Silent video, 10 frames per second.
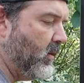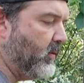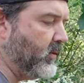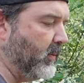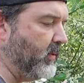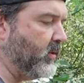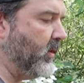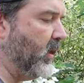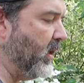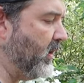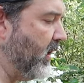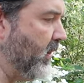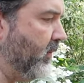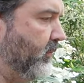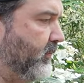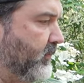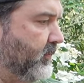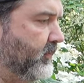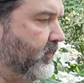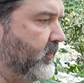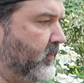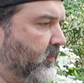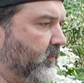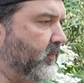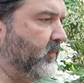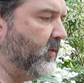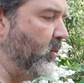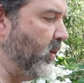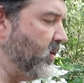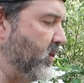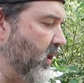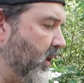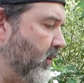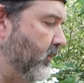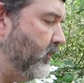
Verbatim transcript: So I'm just going to let that do its thing.